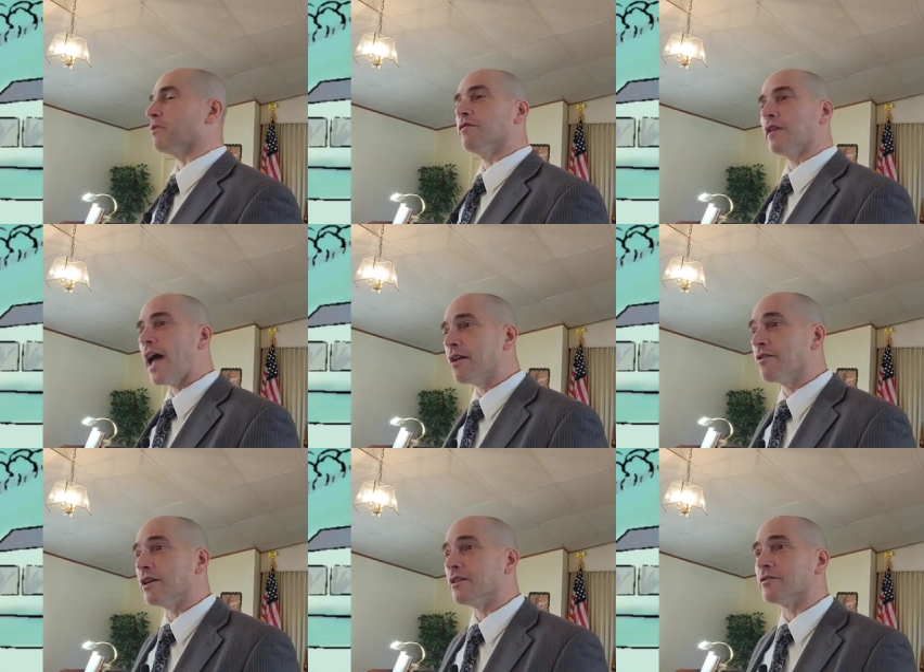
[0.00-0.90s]

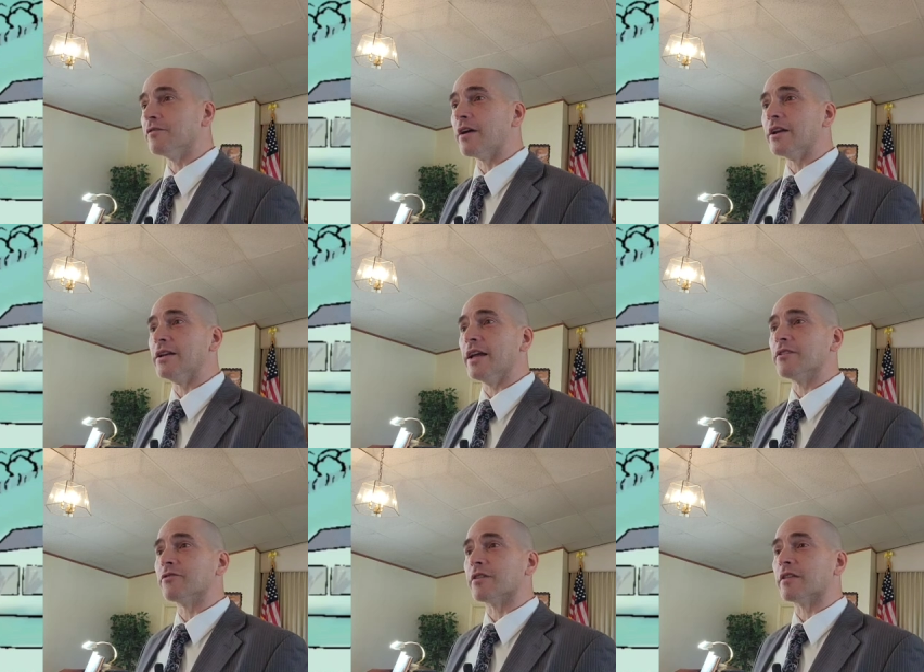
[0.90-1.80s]
Flattery is a very
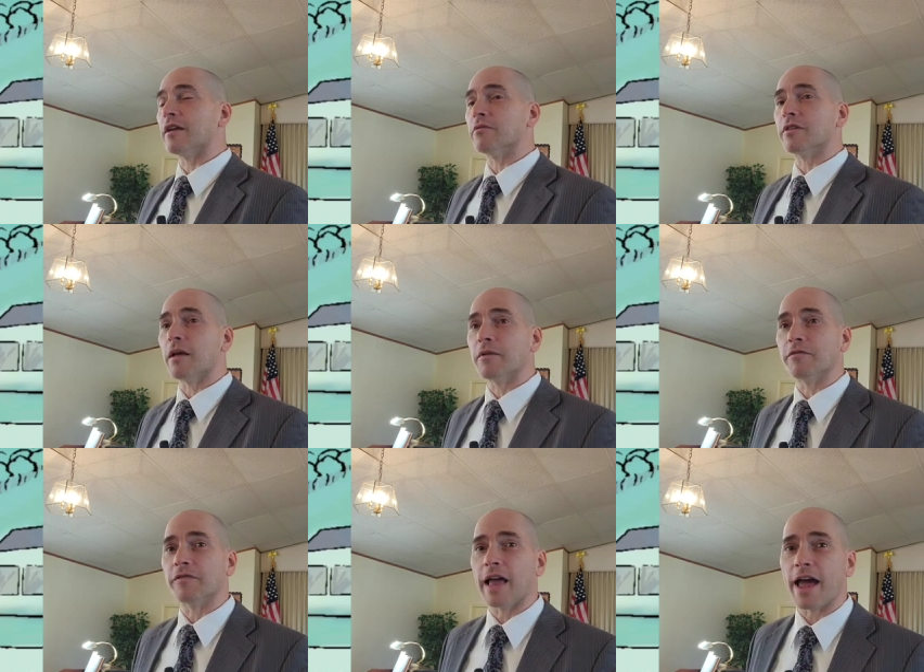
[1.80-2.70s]
dangerous thing. When someone
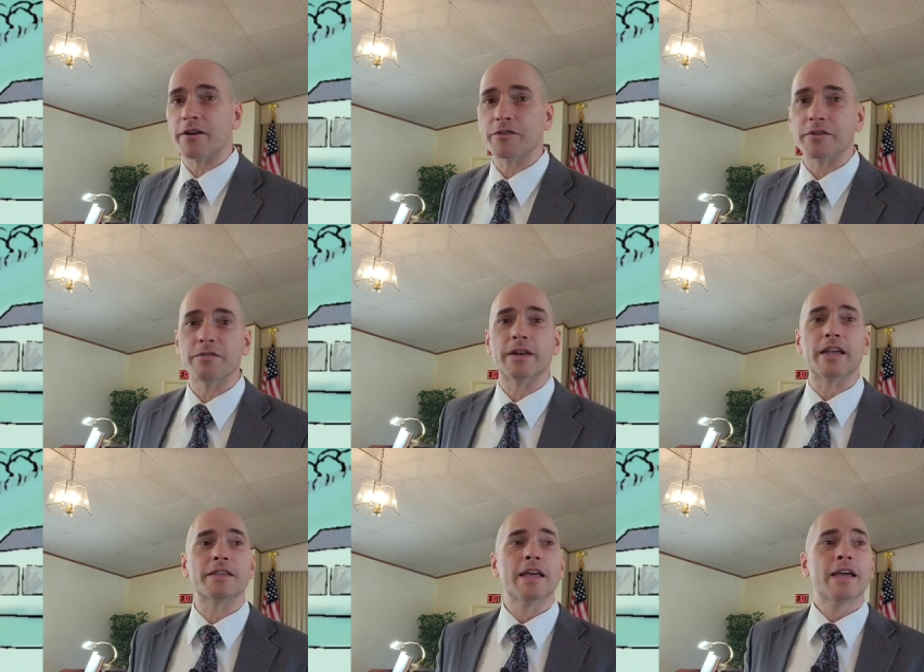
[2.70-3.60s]
flatters you and they
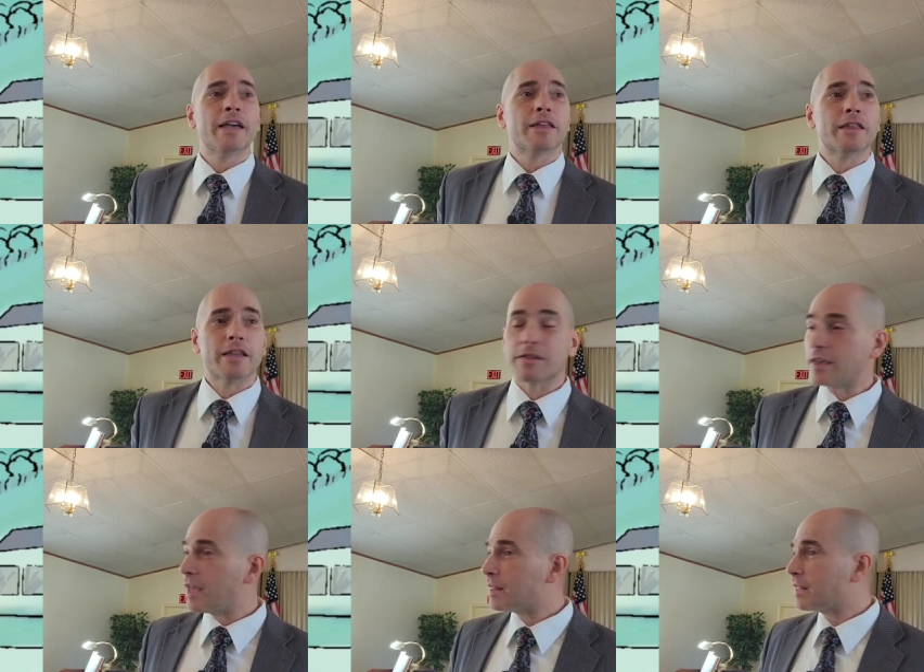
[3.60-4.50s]
th
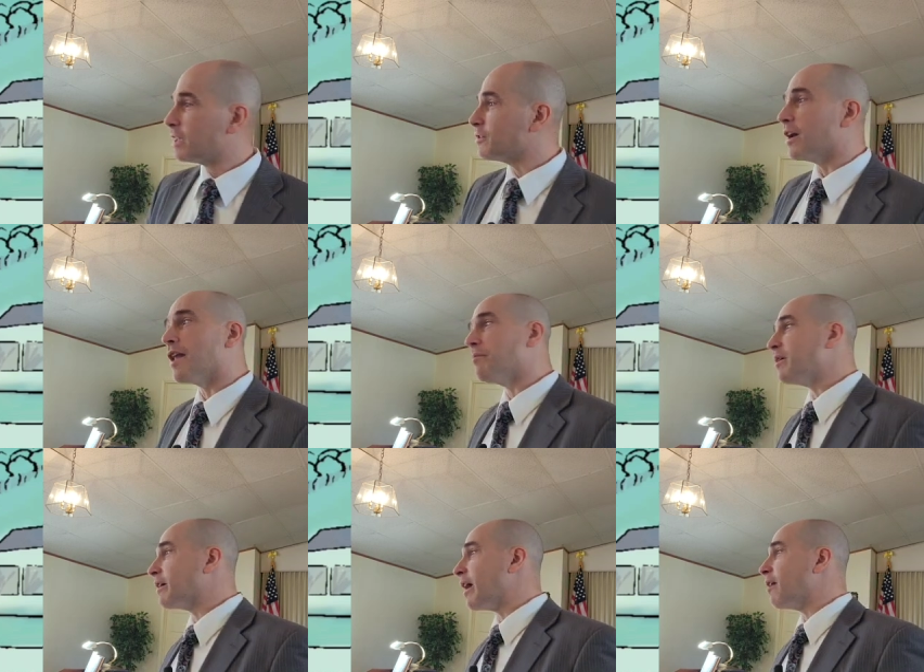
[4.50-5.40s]
say things, you got to be
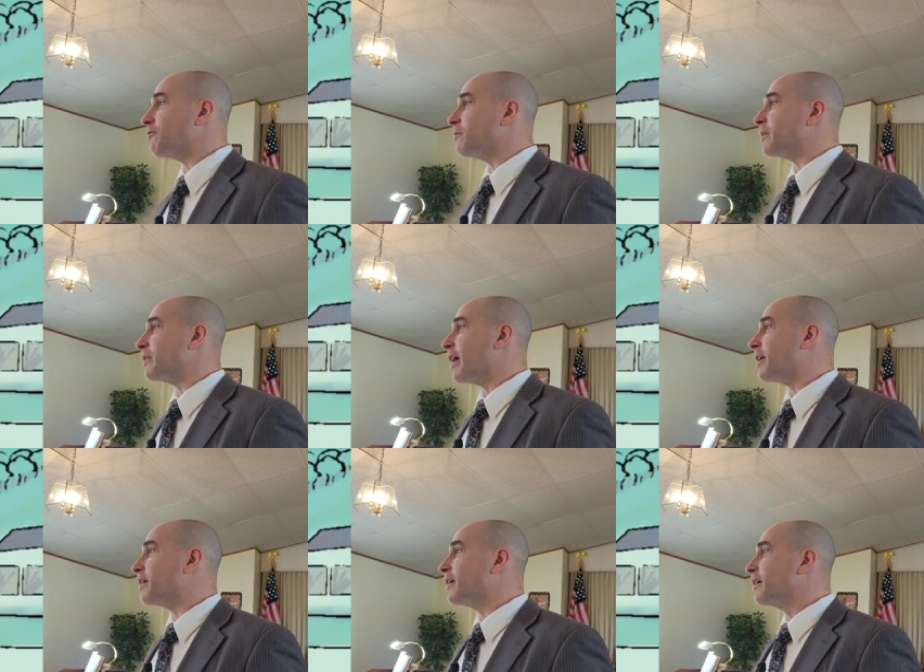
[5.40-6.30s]
careful with that,
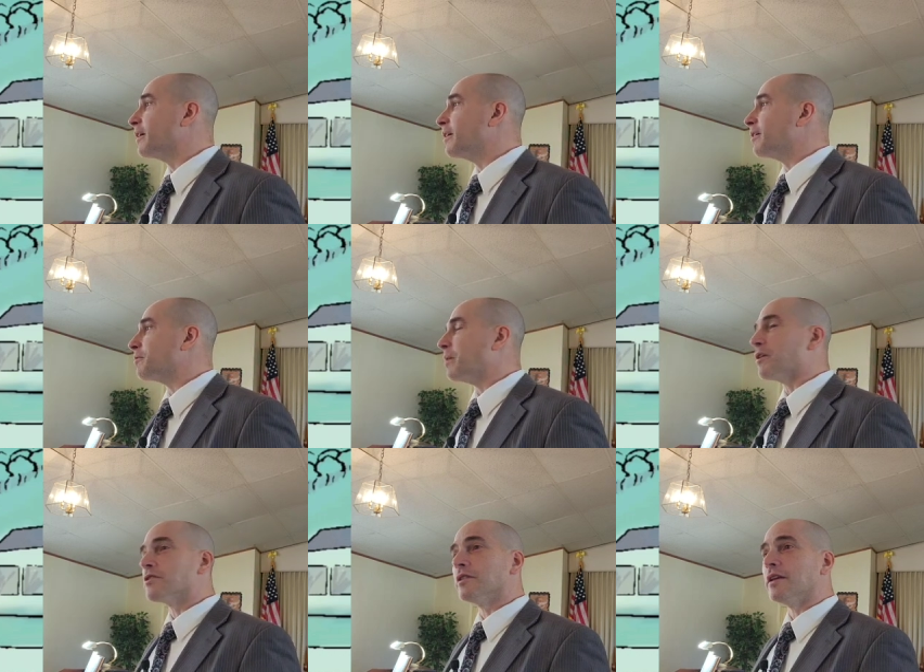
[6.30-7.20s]

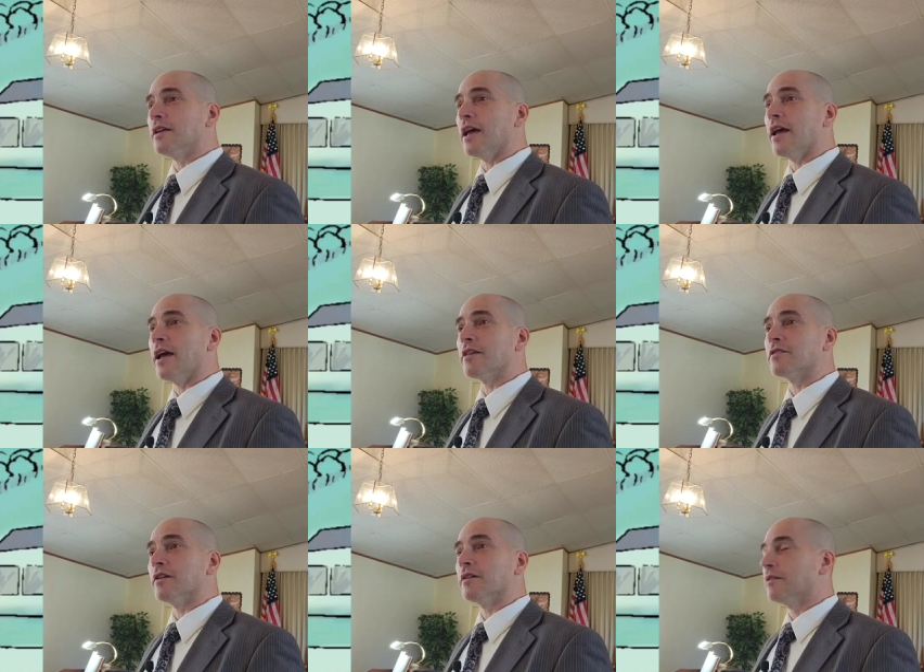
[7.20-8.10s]
especially as
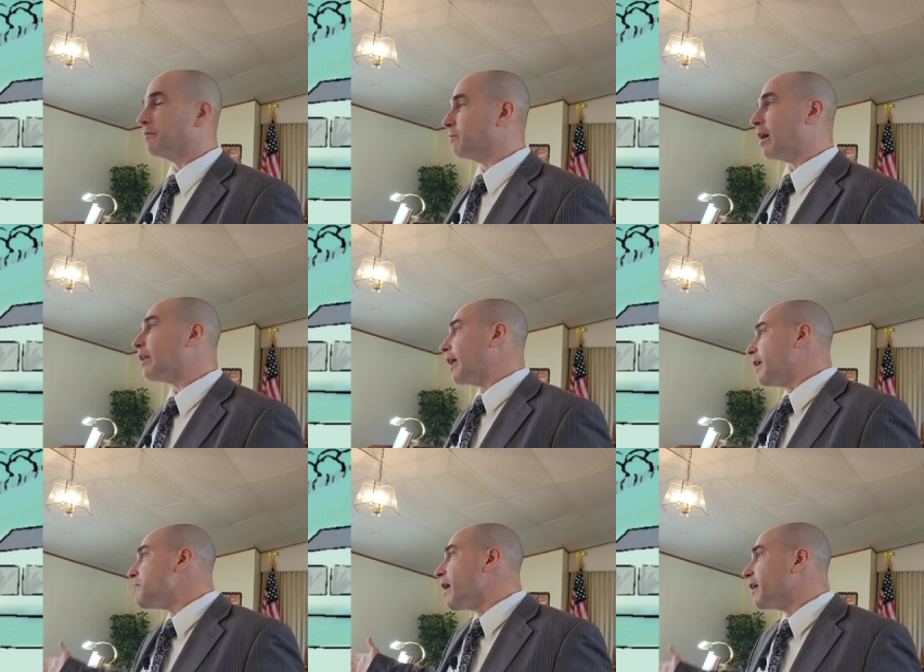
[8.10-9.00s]
a well
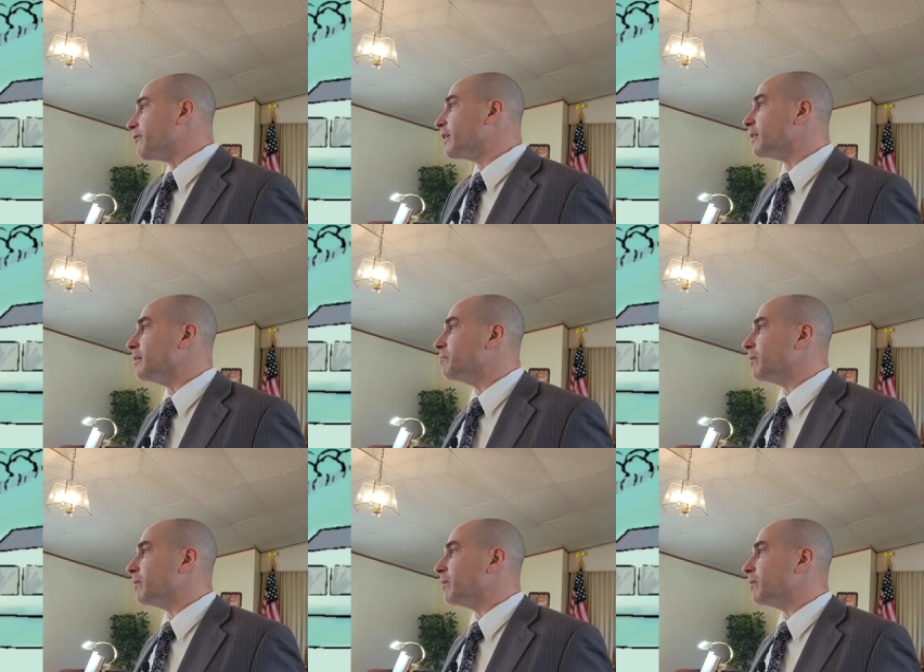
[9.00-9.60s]
anybody really.